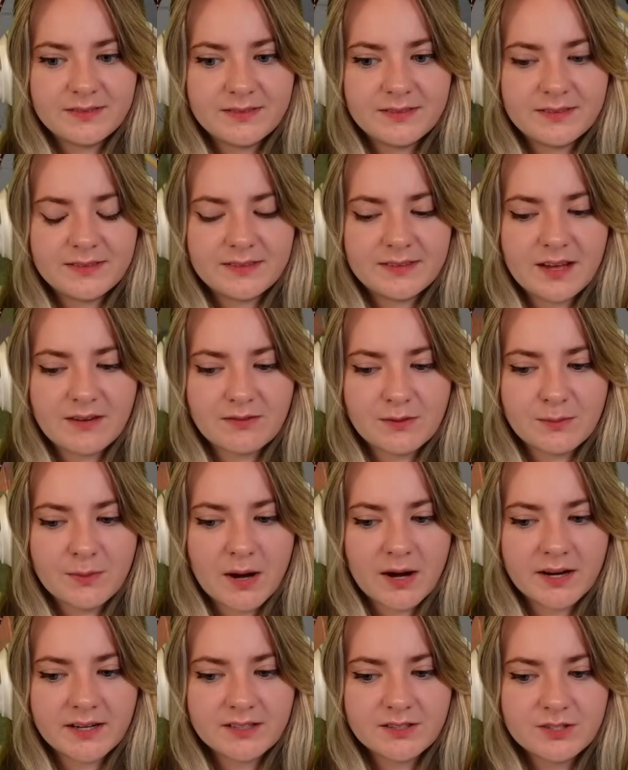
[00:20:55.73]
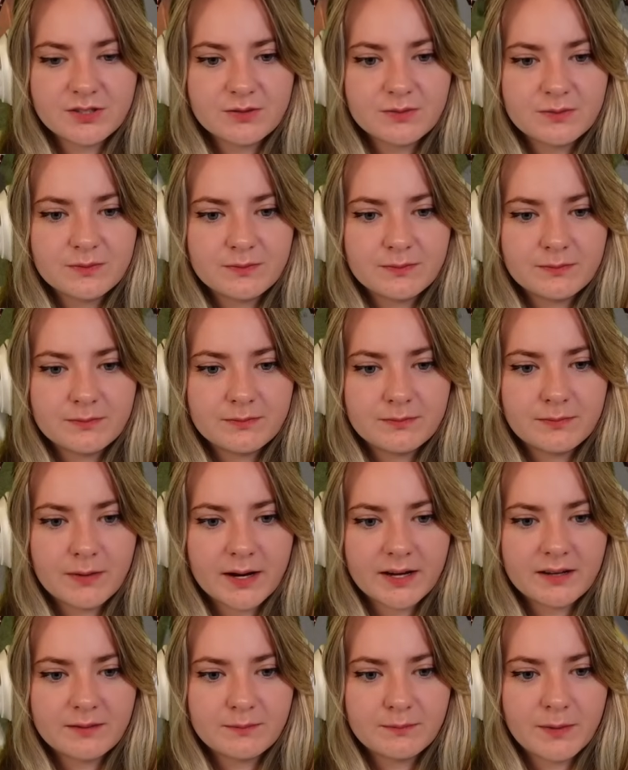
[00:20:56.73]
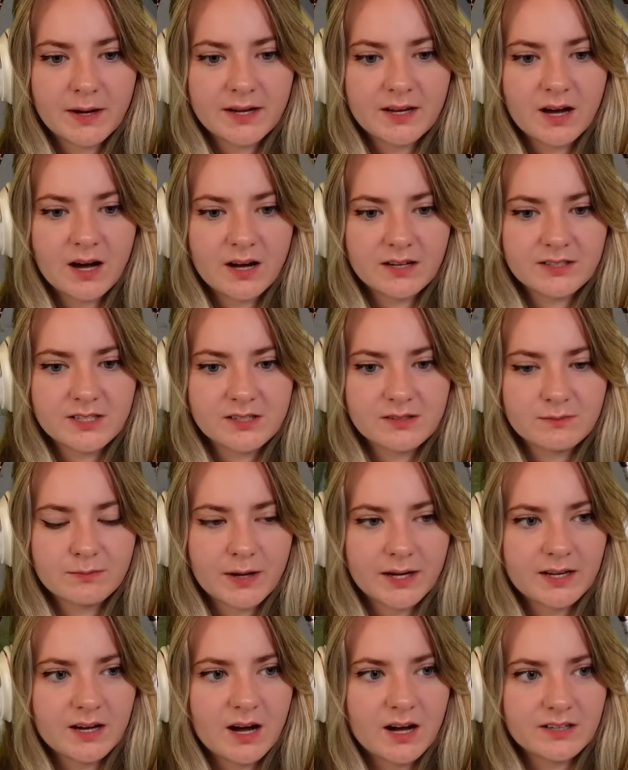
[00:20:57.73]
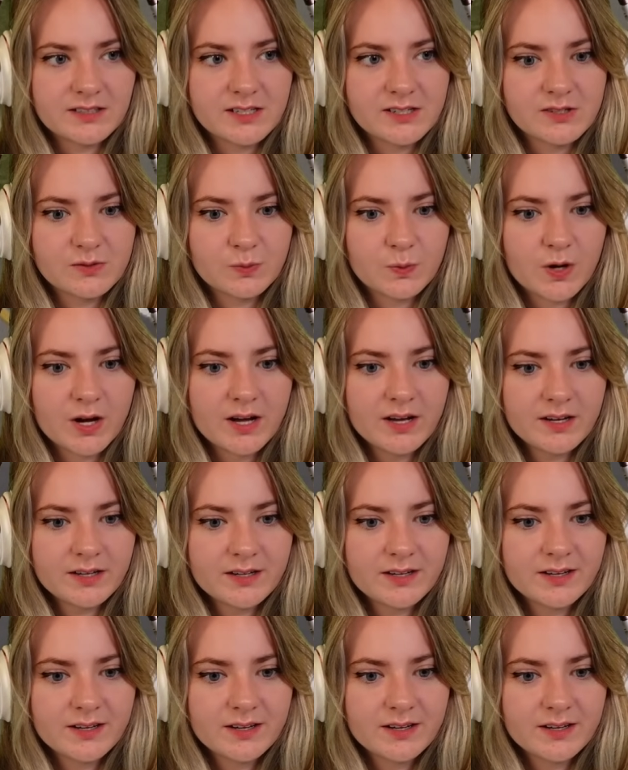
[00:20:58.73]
Never mind, my car doesn't work.